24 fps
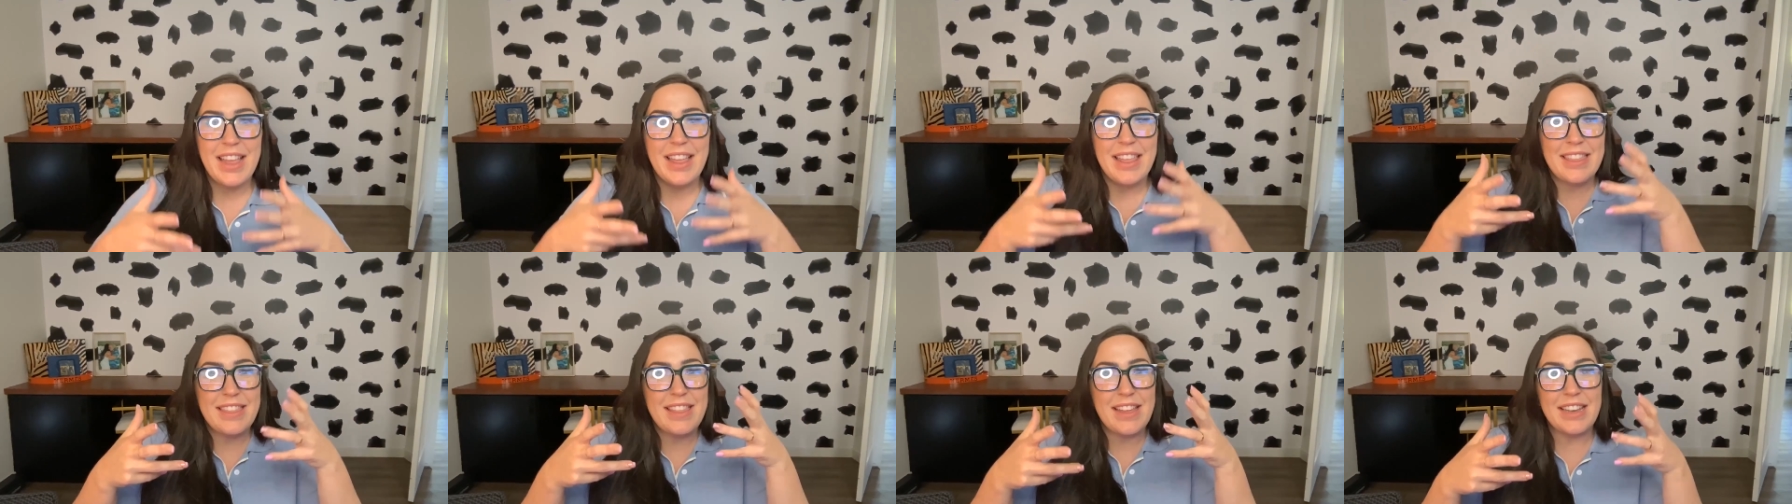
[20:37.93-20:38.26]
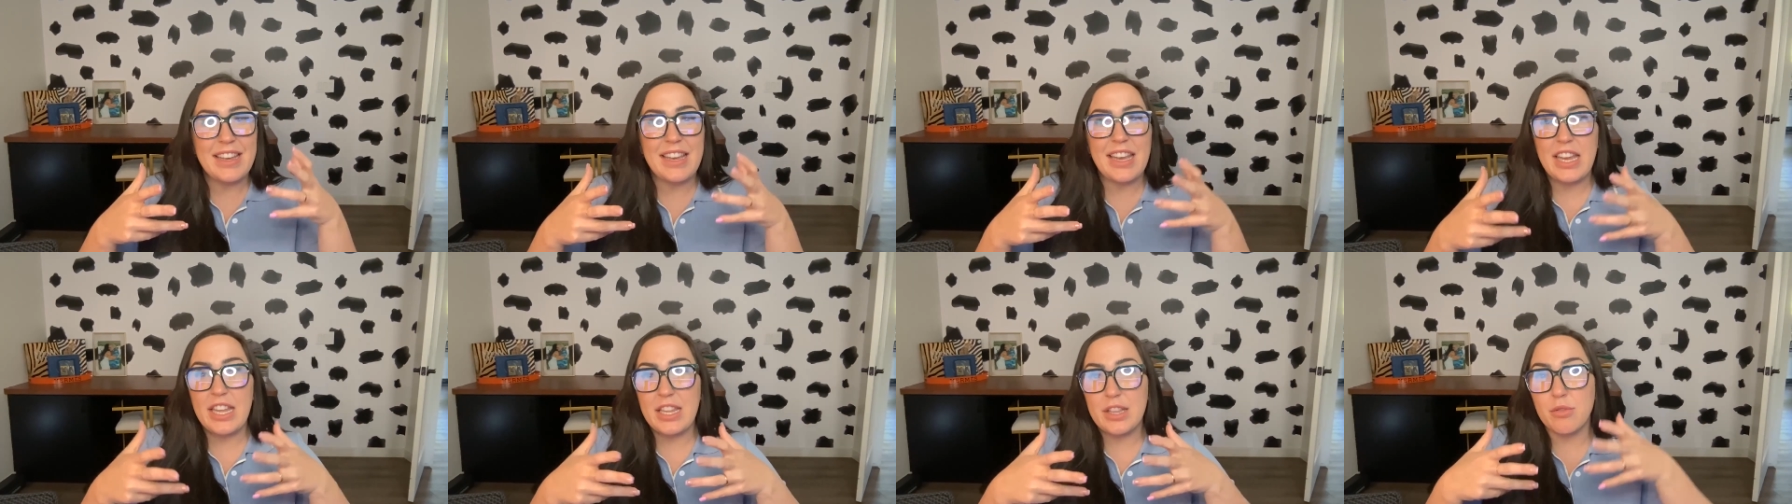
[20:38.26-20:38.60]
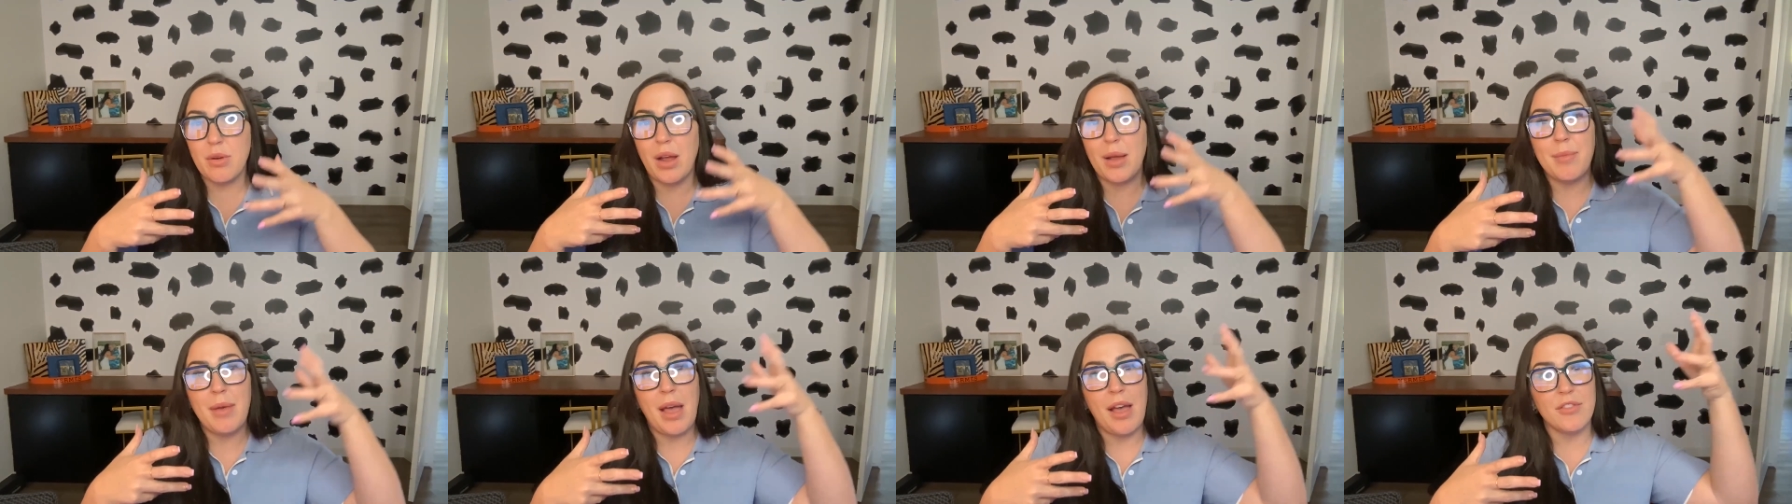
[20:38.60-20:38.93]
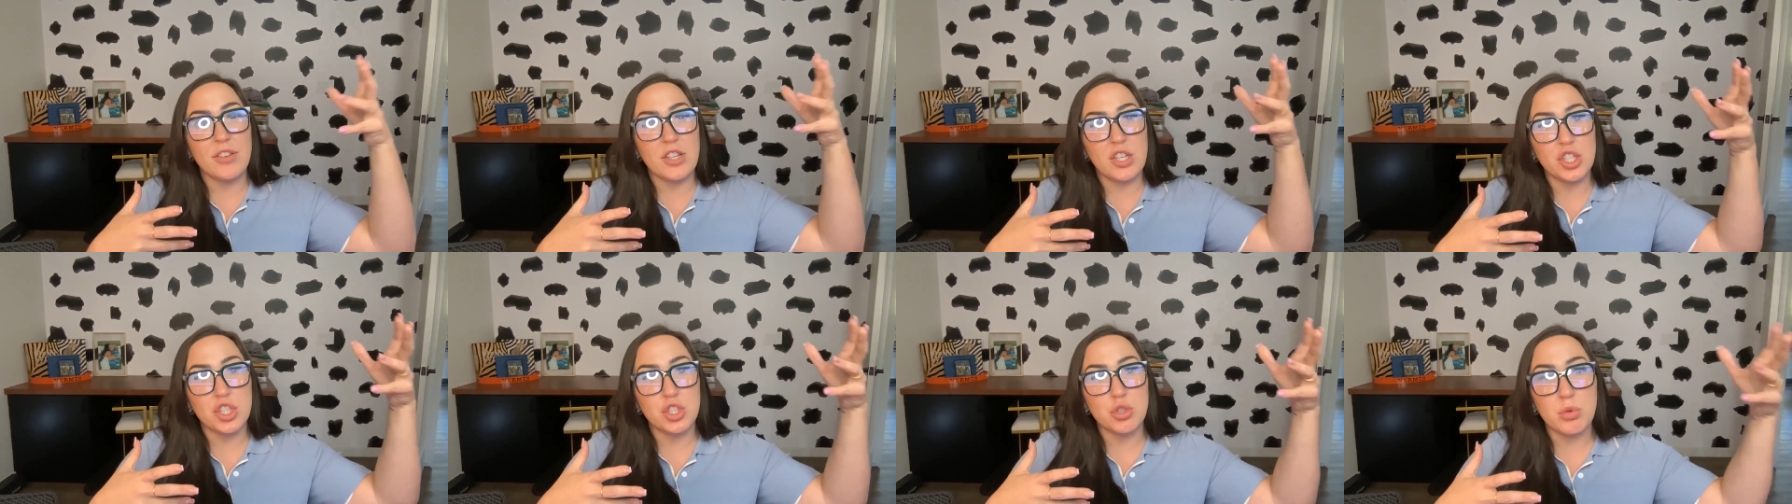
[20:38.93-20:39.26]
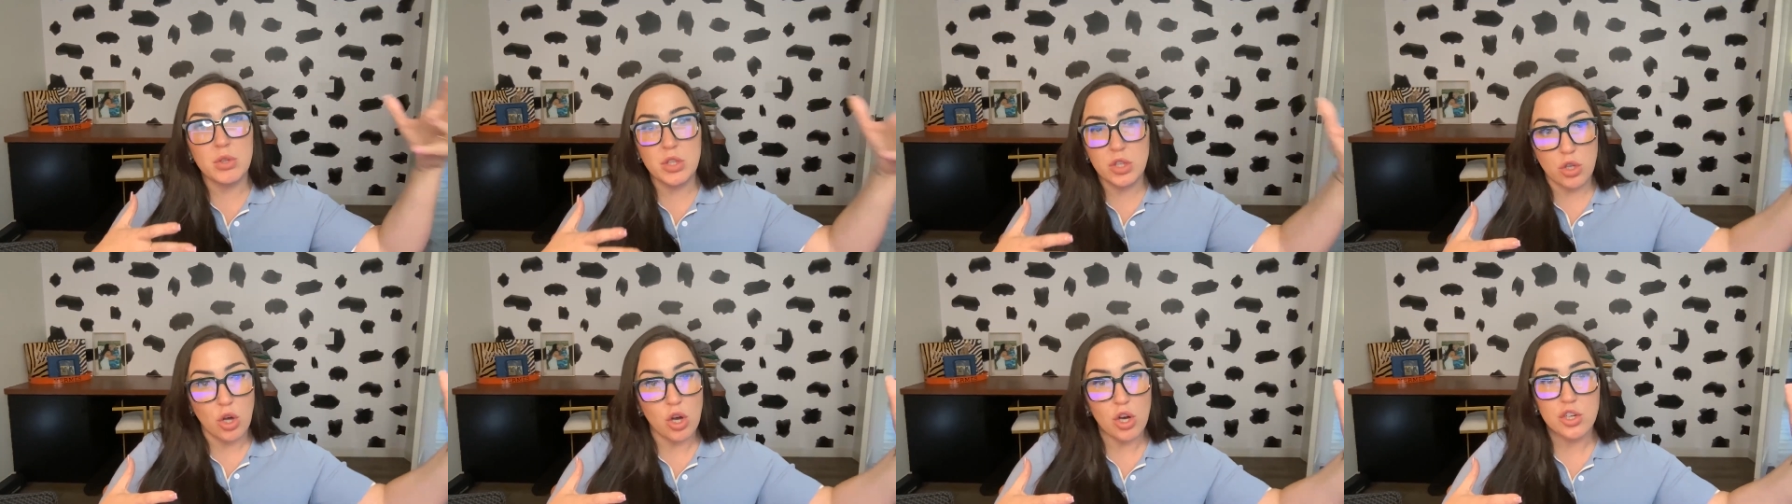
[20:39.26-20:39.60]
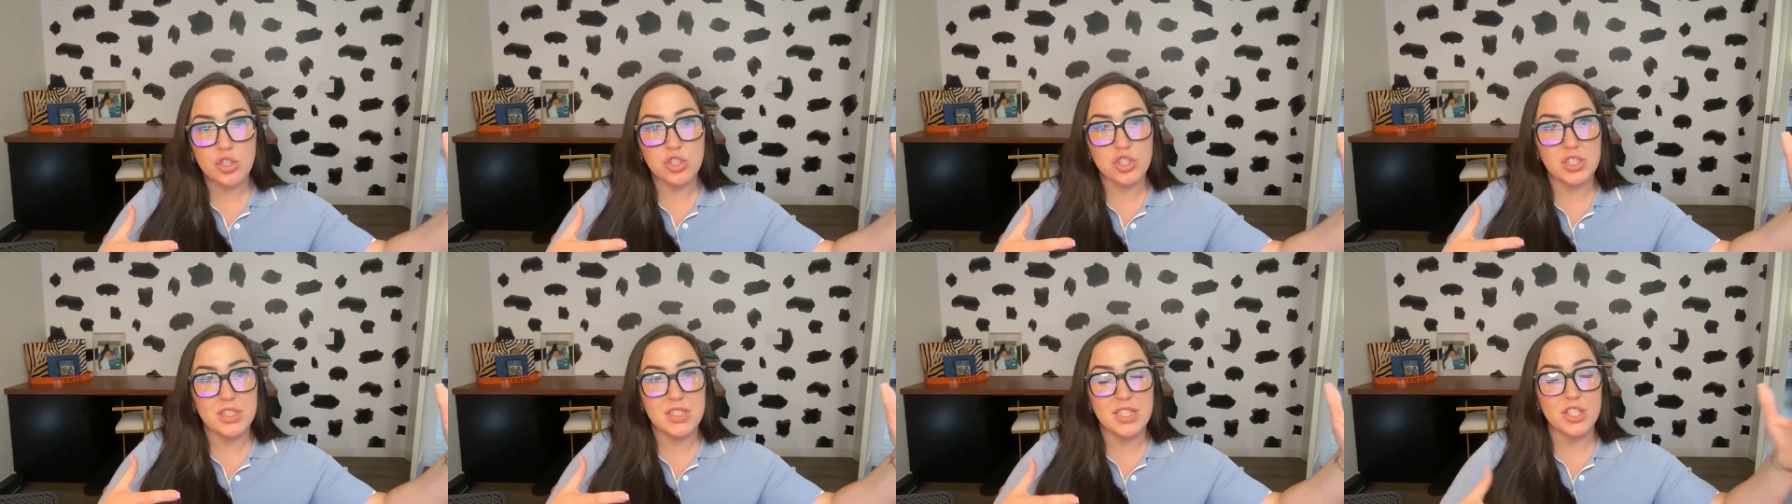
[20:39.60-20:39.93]
then either I'm having to do a
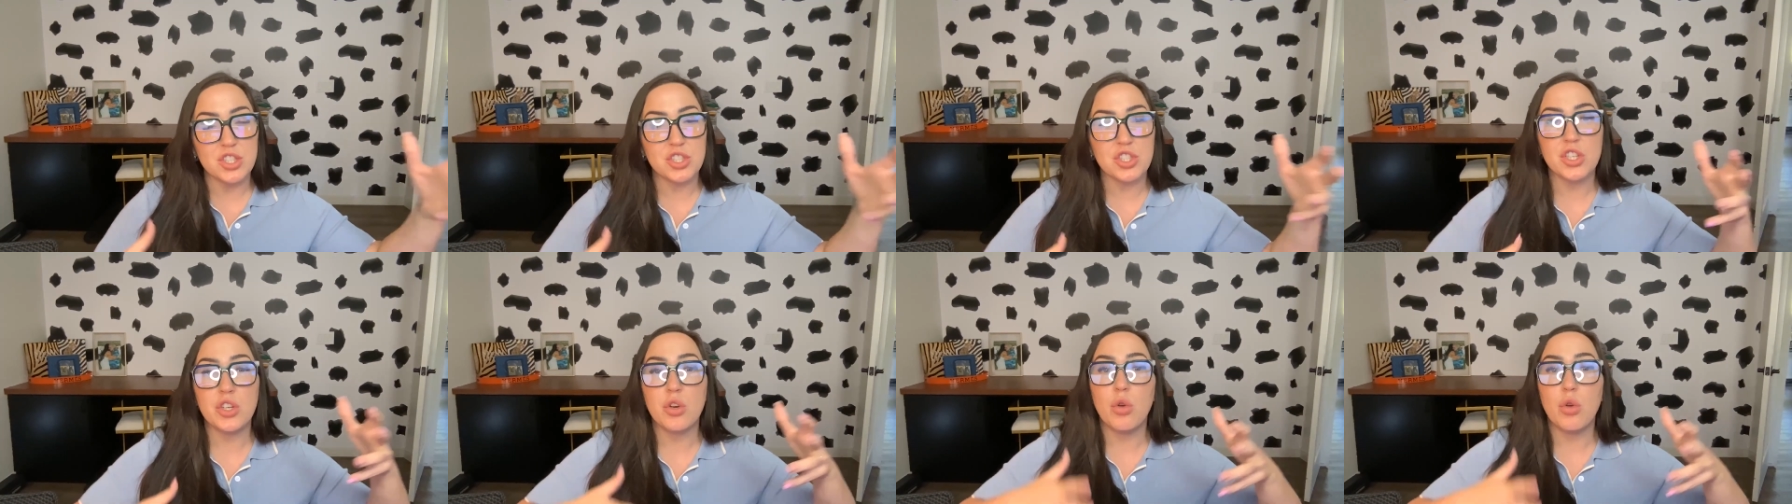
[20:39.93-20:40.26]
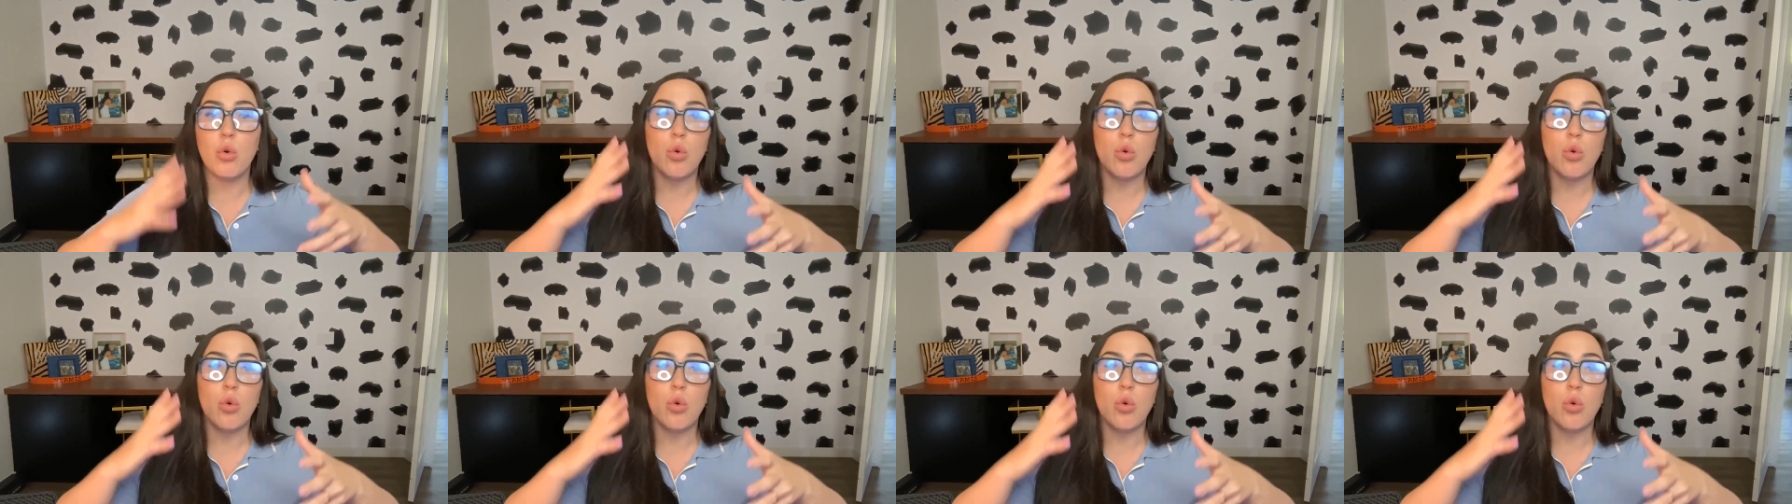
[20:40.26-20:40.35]
large addition